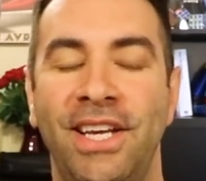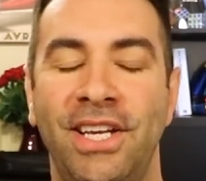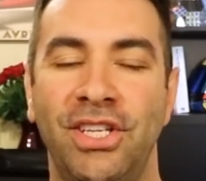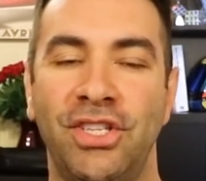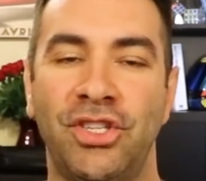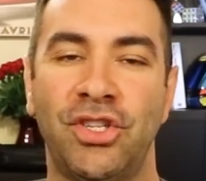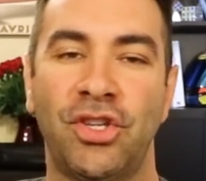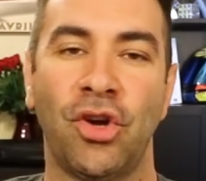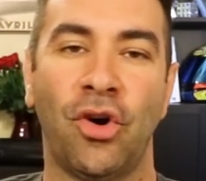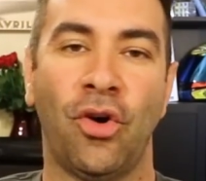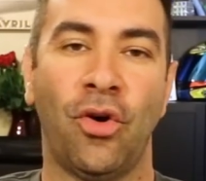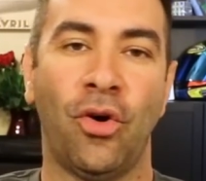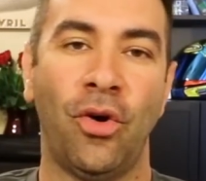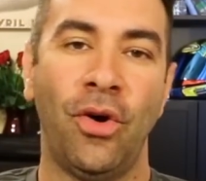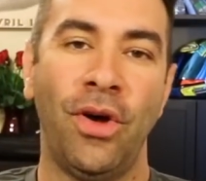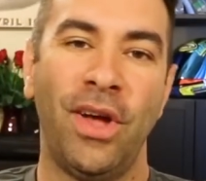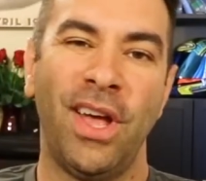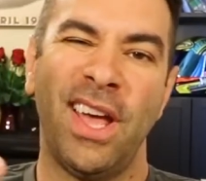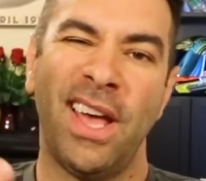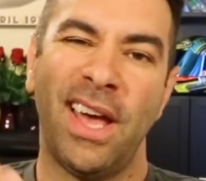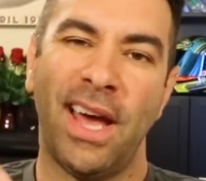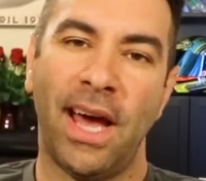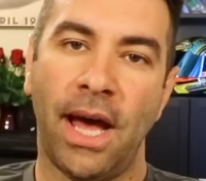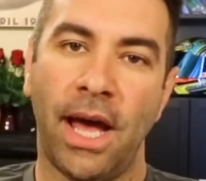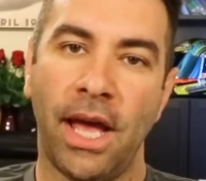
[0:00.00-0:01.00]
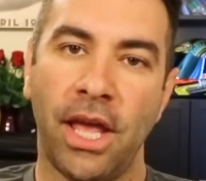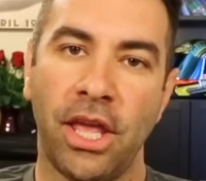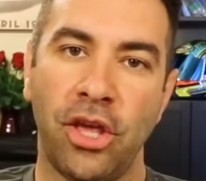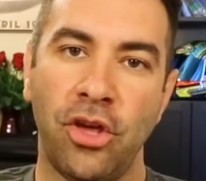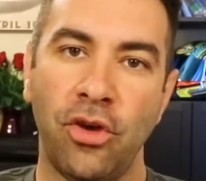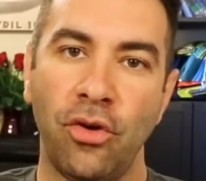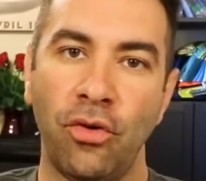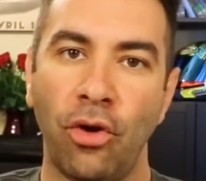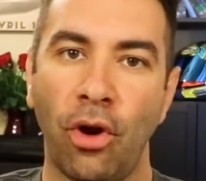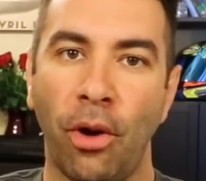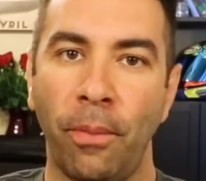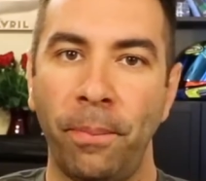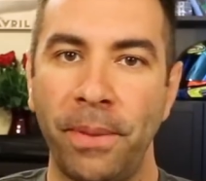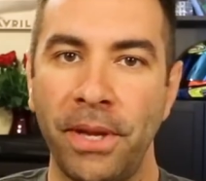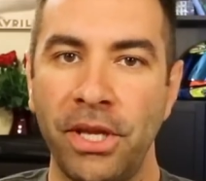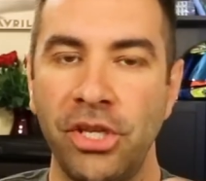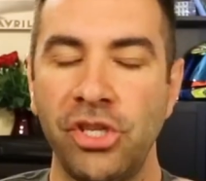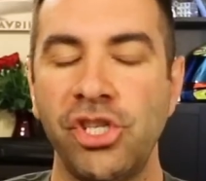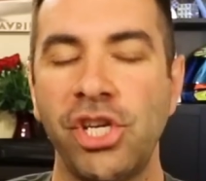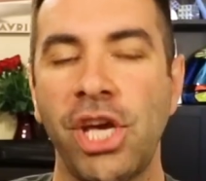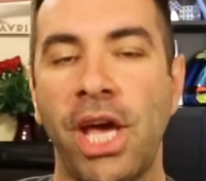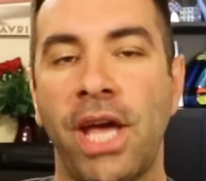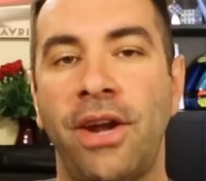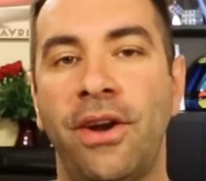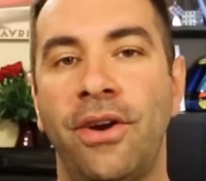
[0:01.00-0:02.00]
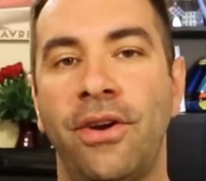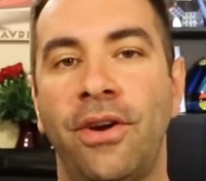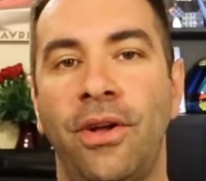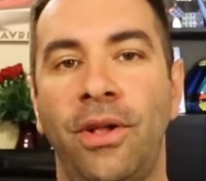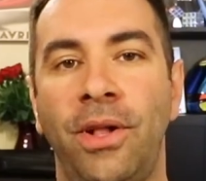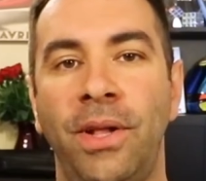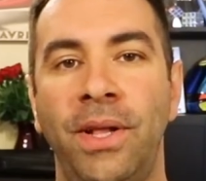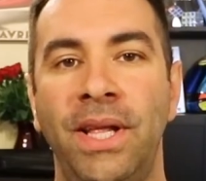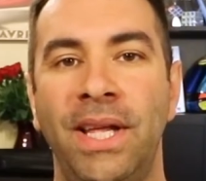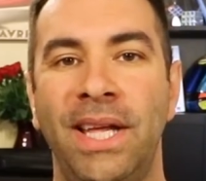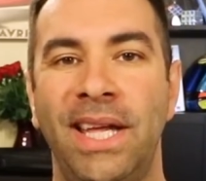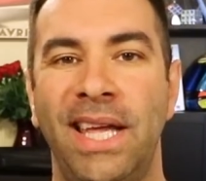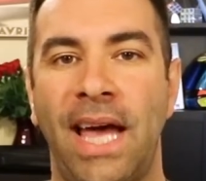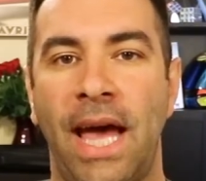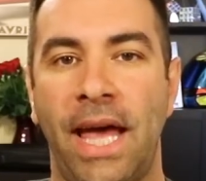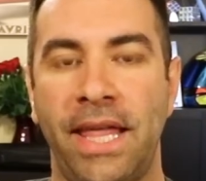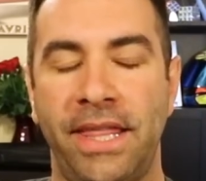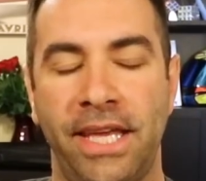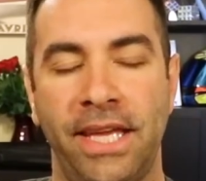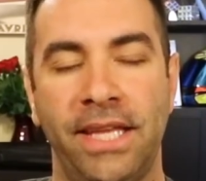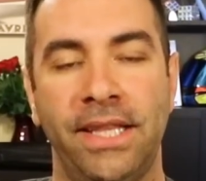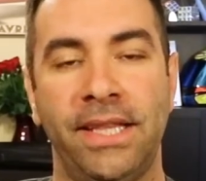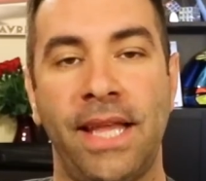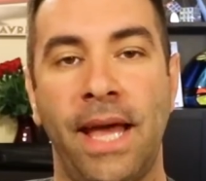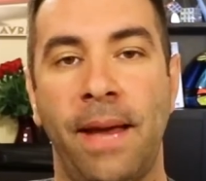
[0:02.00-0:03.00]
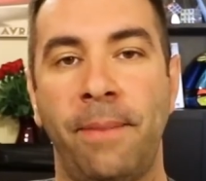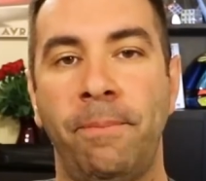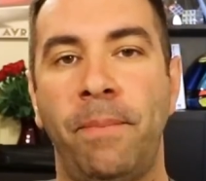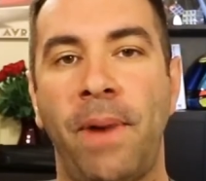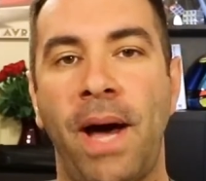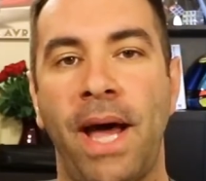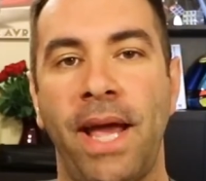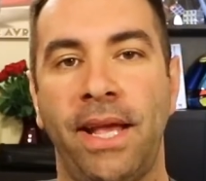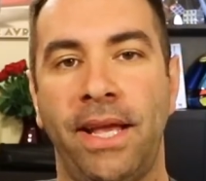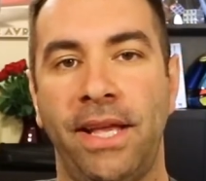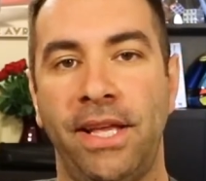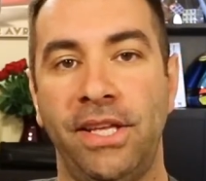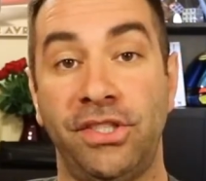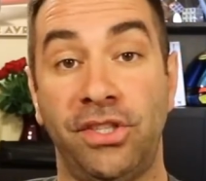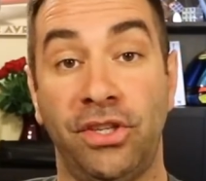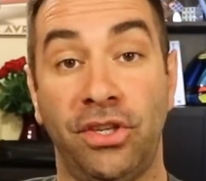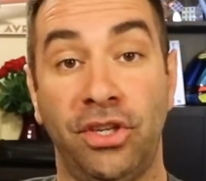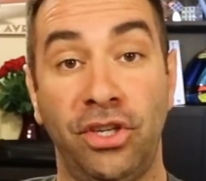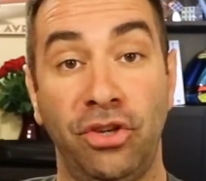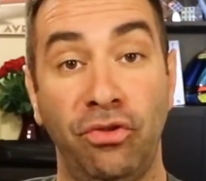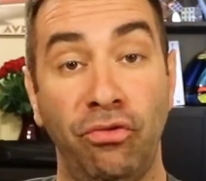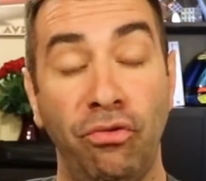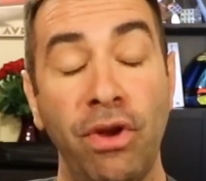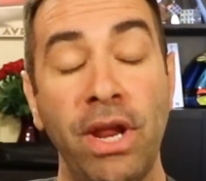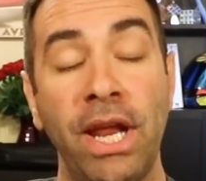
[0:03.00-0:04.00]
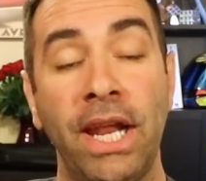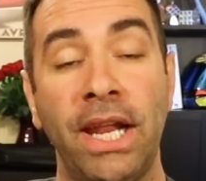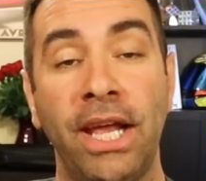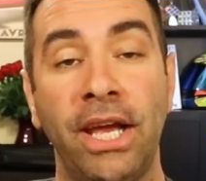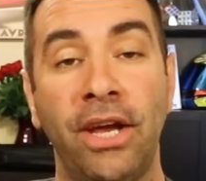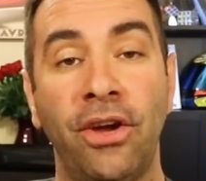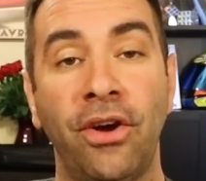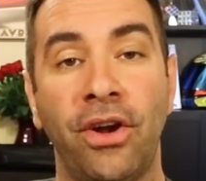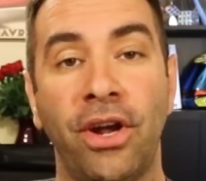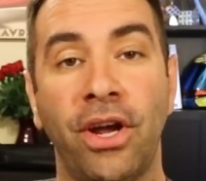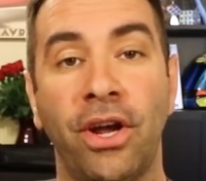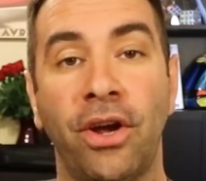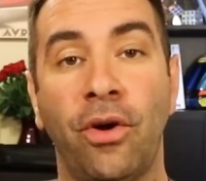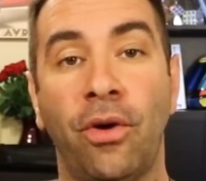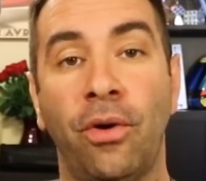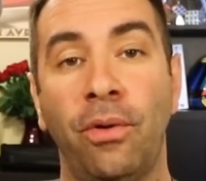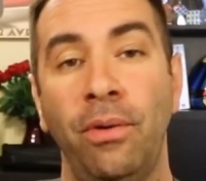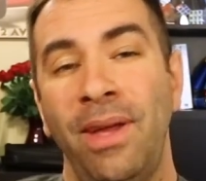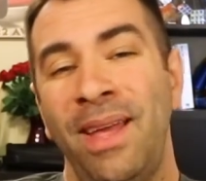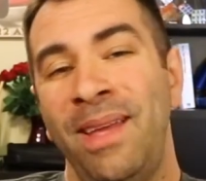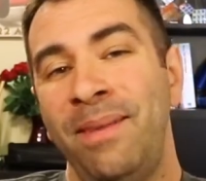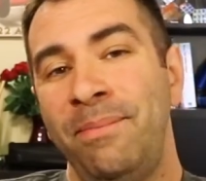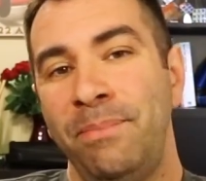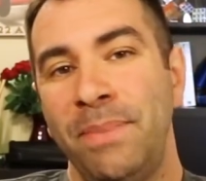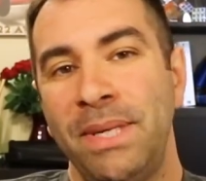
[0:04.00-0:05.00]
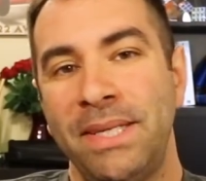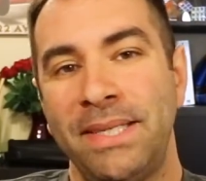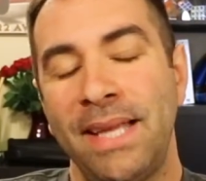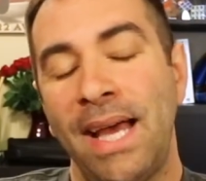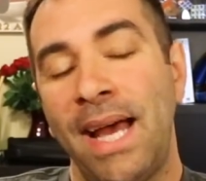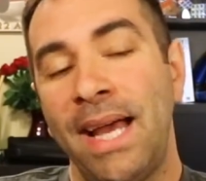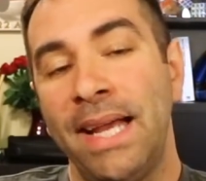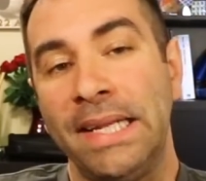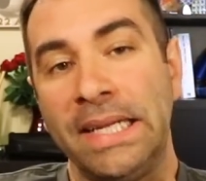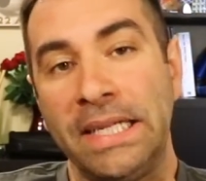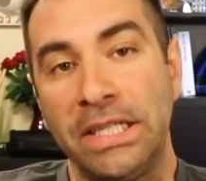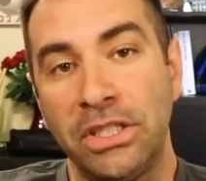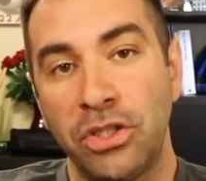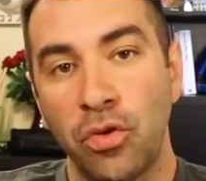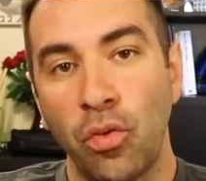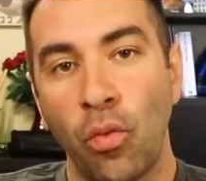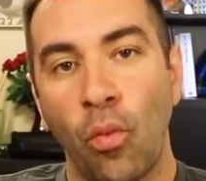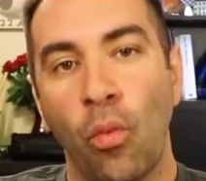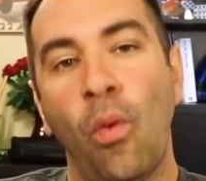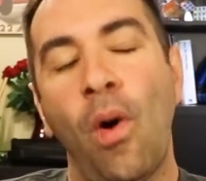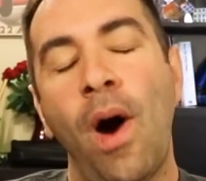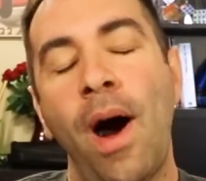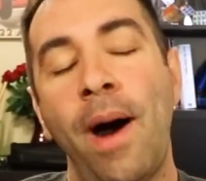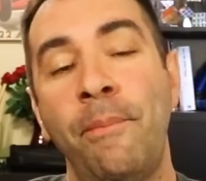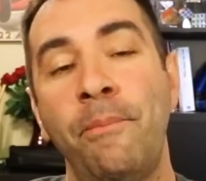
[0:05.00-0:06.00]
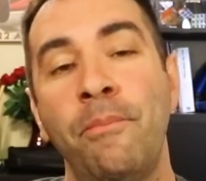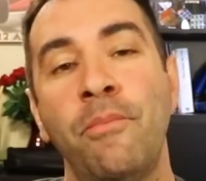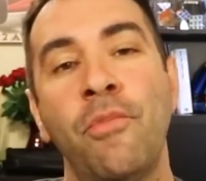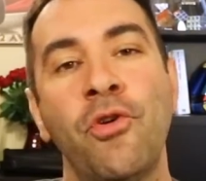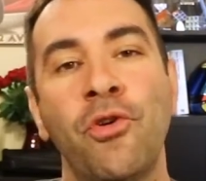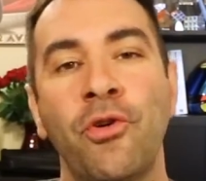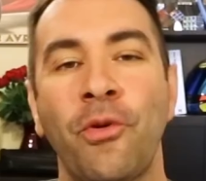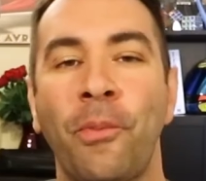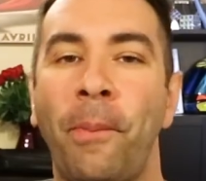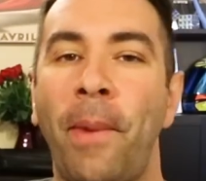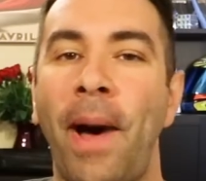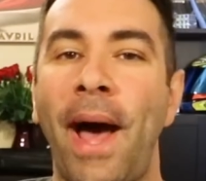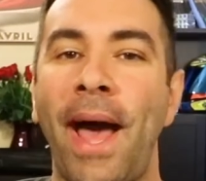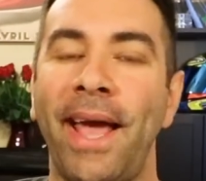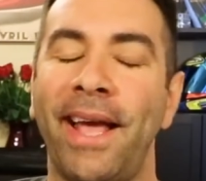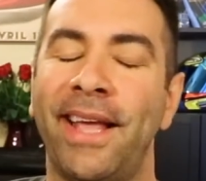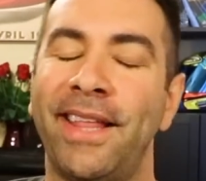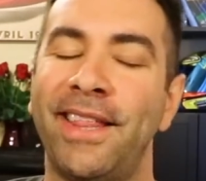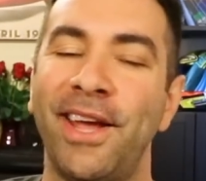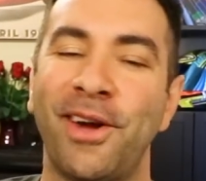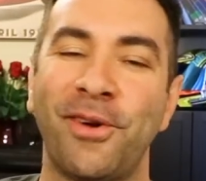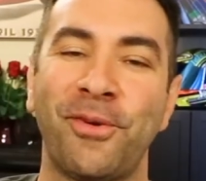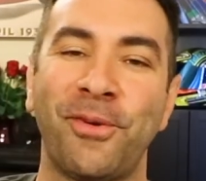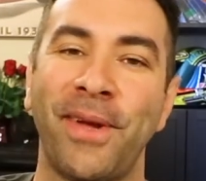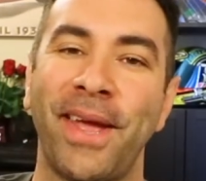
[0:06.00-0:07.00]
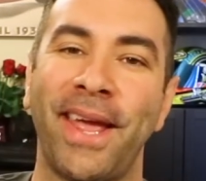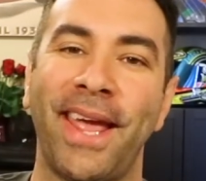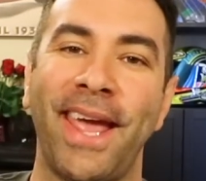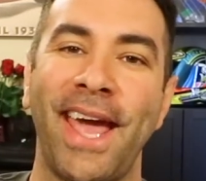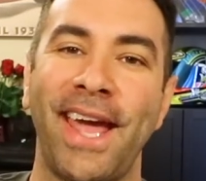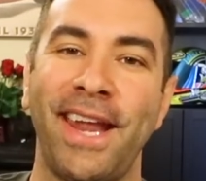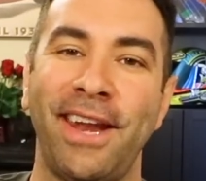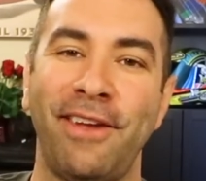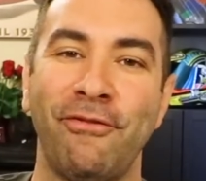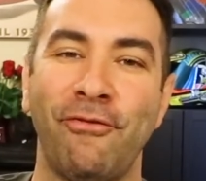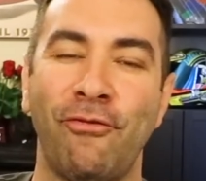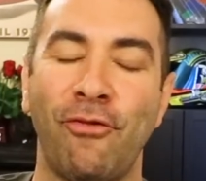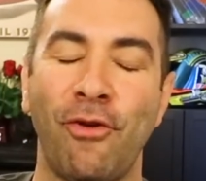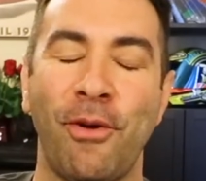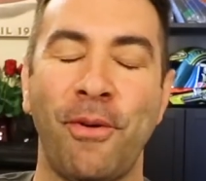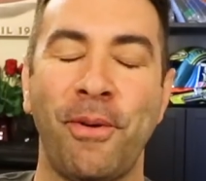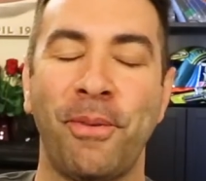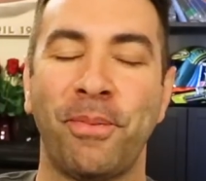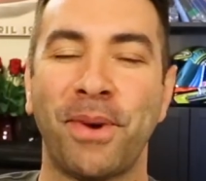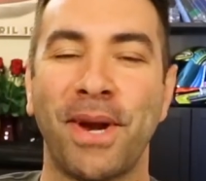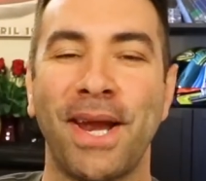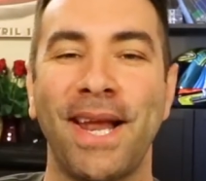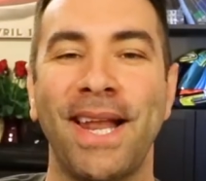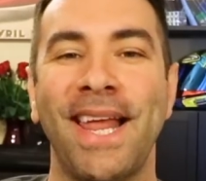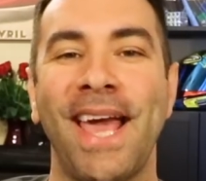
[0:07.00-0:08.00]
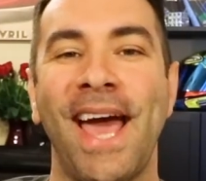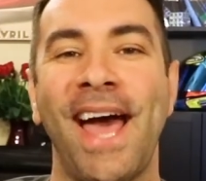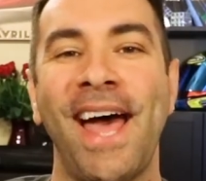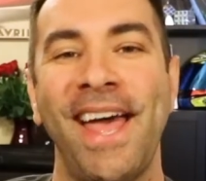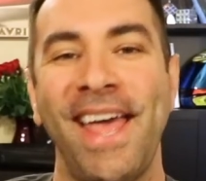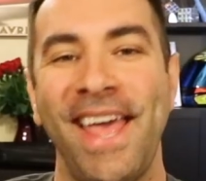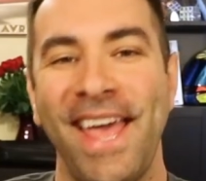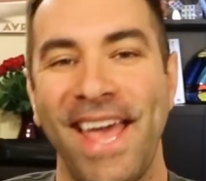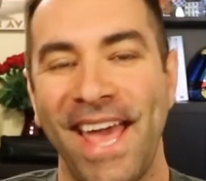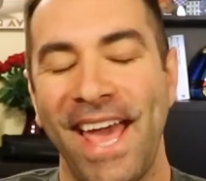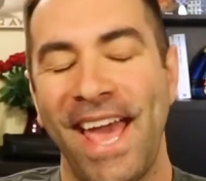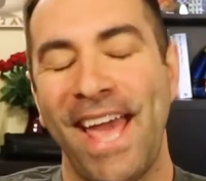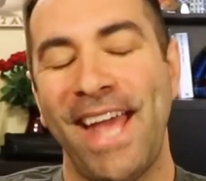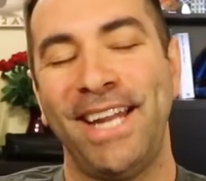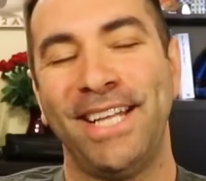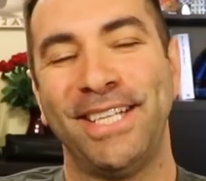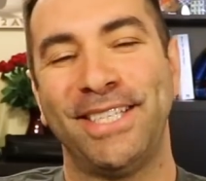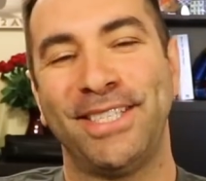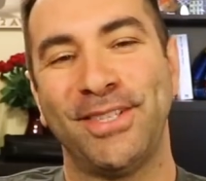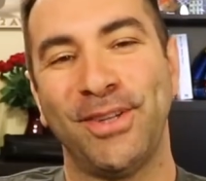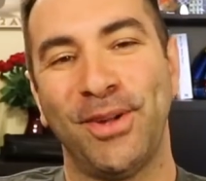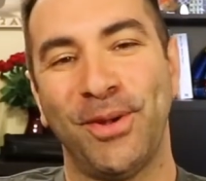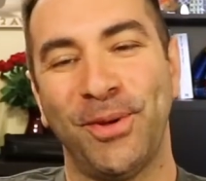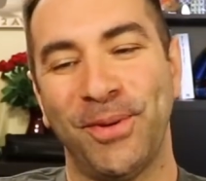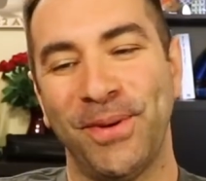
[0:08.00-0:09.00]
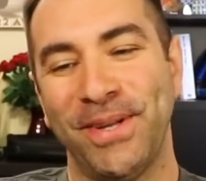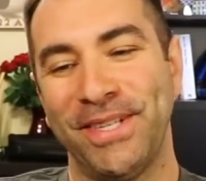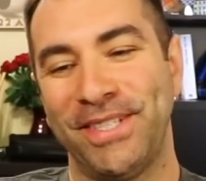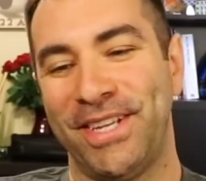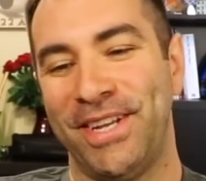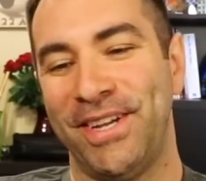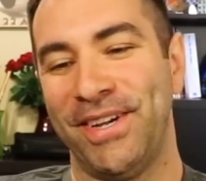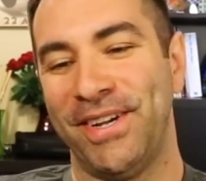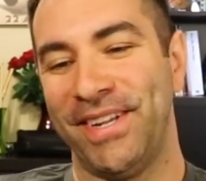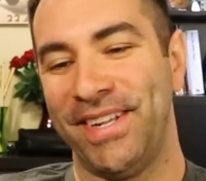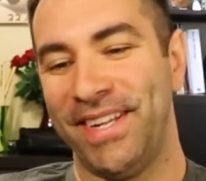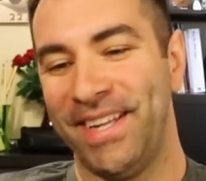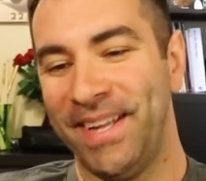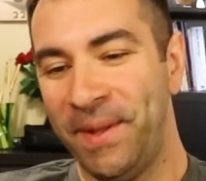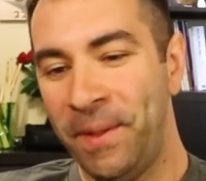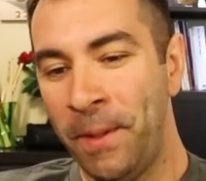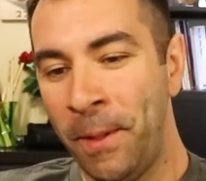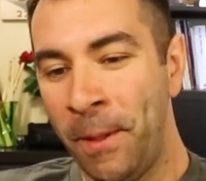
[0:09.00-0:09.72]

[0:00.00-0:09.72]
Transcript: So Europe in general, I think that bike is really going to go. And besides, it's one more bike that we're getting from Aprilia, and it's always good.